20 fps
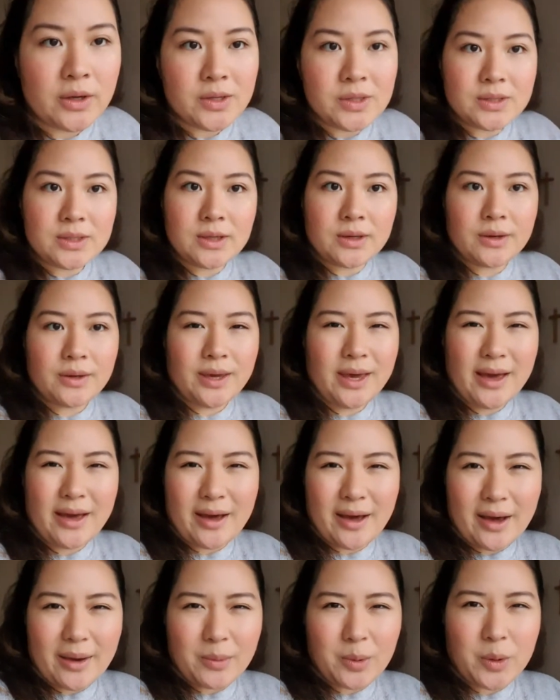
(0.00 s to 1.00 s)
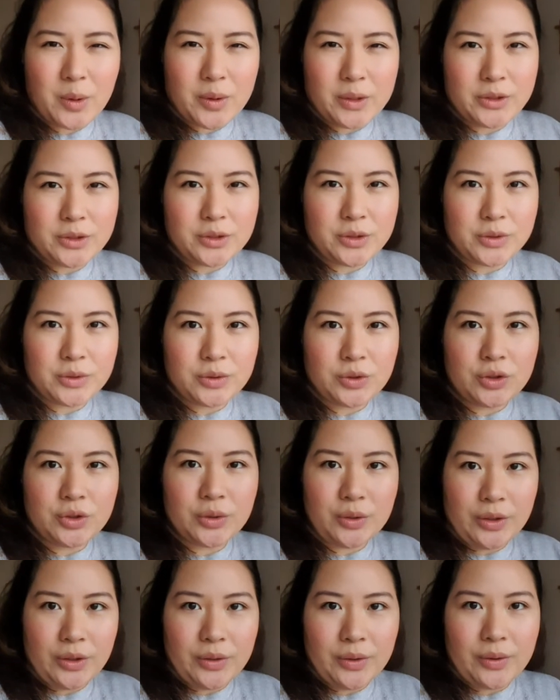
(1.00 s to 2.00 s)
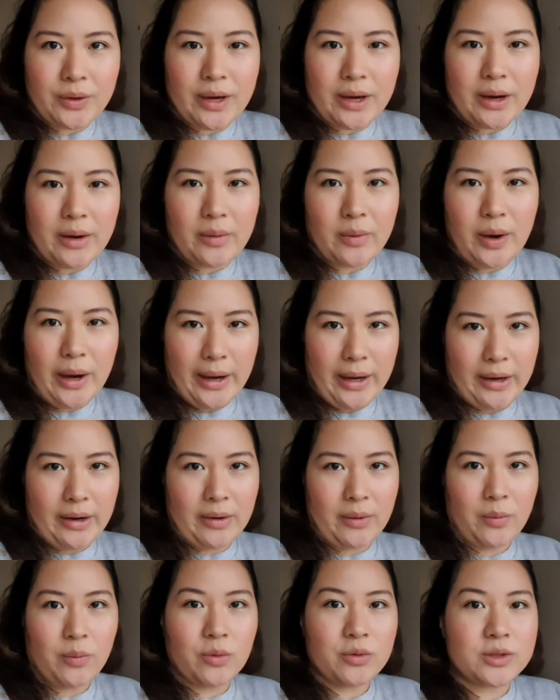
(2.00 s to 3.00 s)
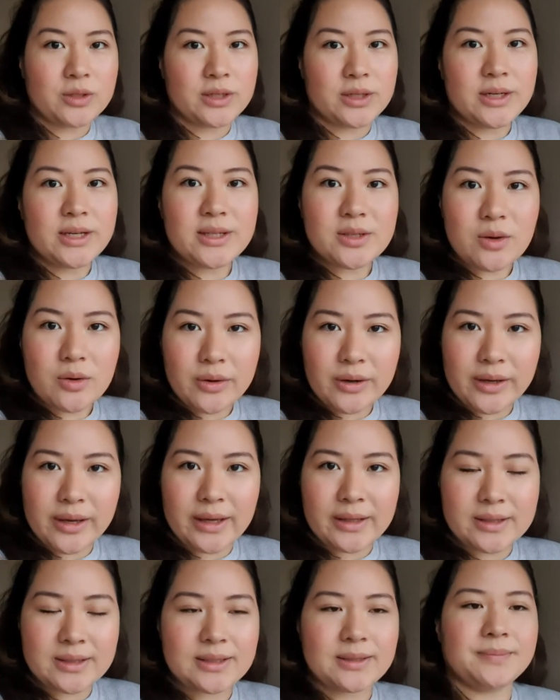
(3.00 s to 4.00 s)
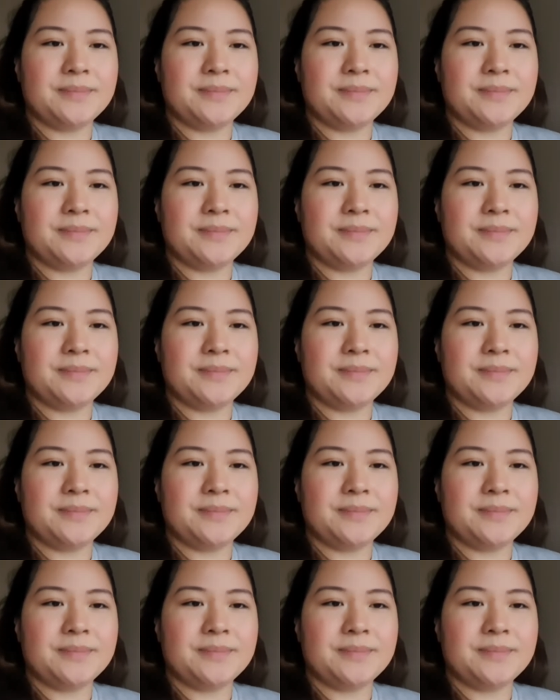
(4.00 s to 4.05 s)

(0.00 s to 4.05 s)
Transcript: So yeah, I'm going to show you how I water these orchids.